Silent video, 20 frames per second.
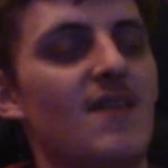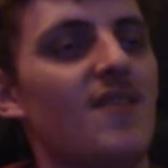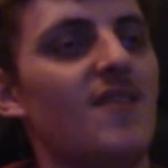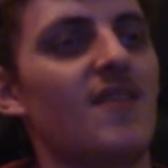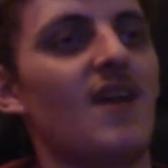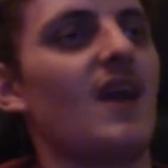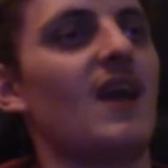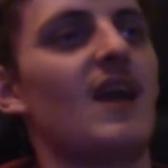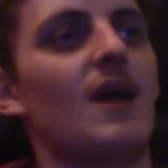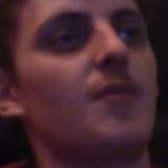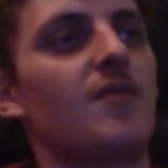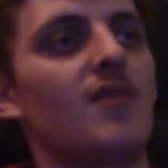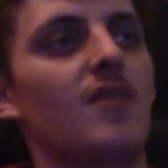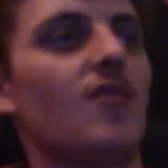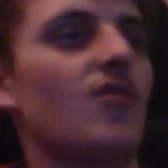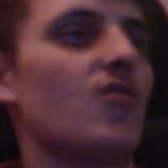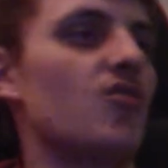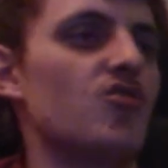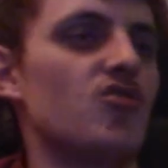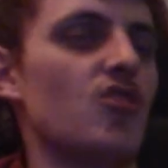second episode
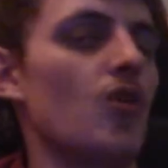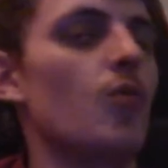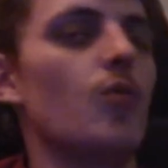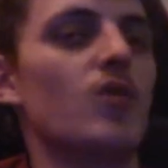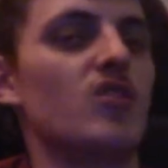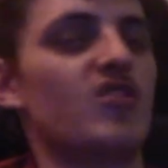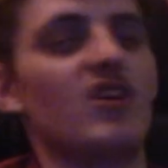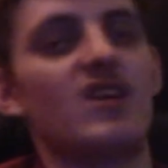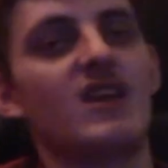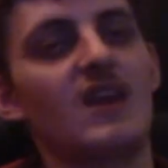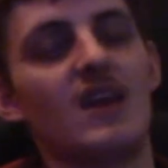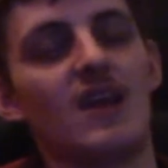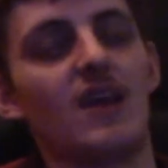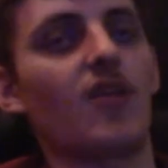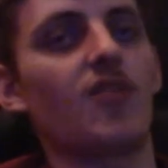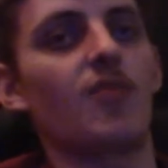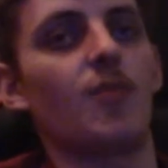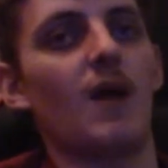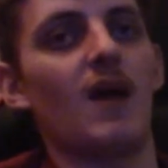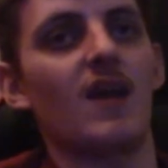of the show, which I didn't
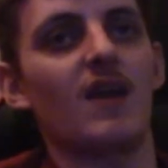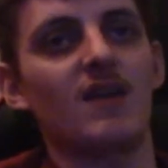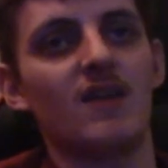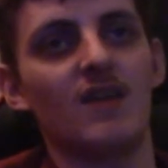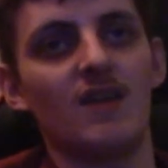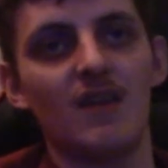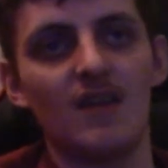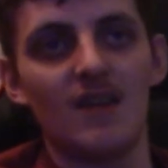expect.